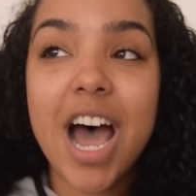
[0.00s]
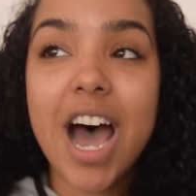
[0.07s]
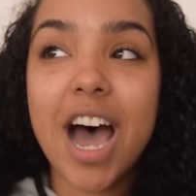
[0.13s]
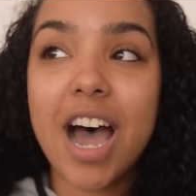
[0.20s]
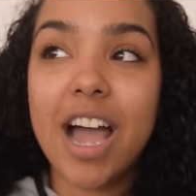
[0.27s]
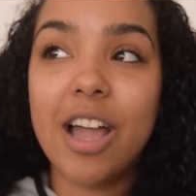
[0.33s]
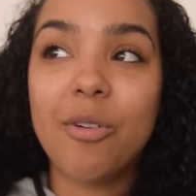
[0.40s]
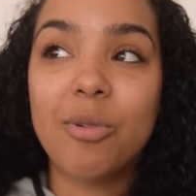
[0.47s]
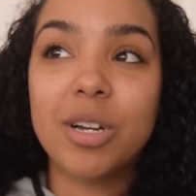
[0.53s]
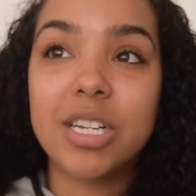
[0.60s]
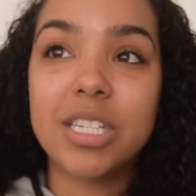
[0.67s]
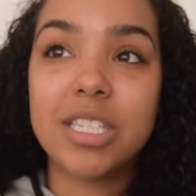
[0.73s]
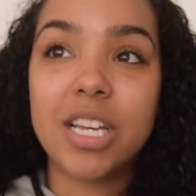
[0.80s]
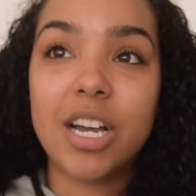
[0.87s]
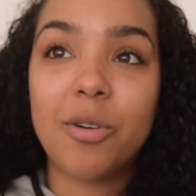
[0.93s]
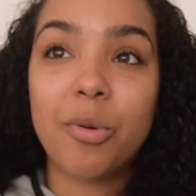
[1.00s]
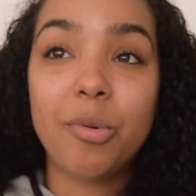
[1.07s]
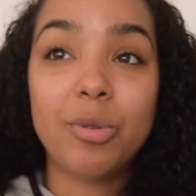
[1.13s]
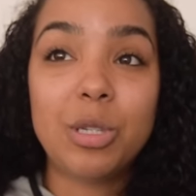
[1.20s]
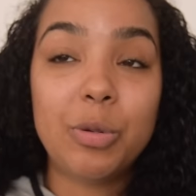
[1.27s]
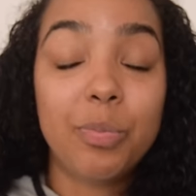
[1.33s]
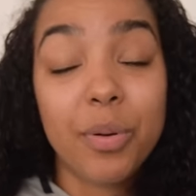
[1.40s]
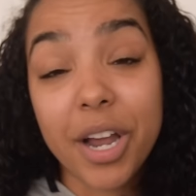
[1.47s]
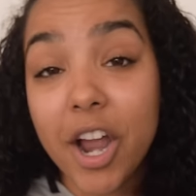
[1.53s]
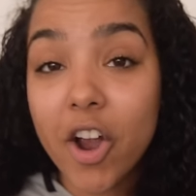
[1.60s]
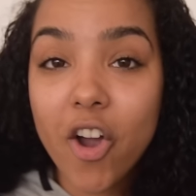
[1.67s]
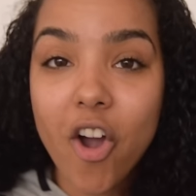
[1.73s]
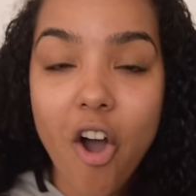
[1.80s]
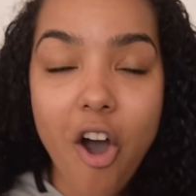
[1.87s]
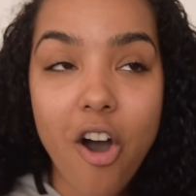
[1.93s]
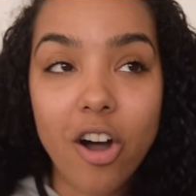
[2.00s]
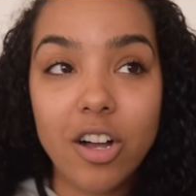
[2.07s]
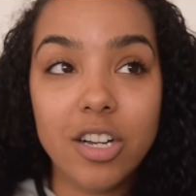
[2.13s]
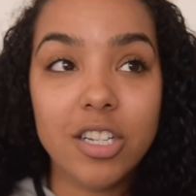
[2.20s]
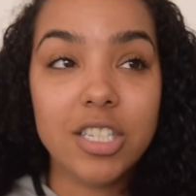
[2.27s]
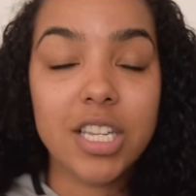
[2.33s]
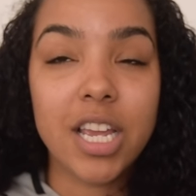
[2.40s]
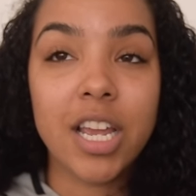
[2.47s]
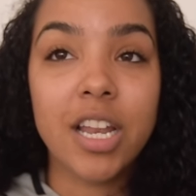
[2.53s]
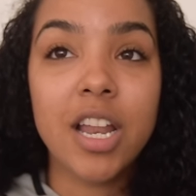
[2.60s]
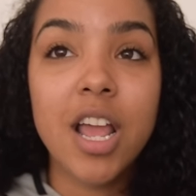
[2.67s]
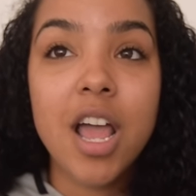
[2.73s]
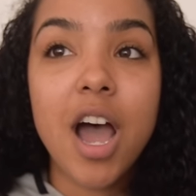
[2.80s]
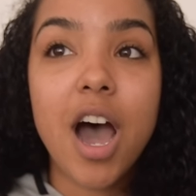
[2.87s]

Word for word: I was uh, we would do prayer calls and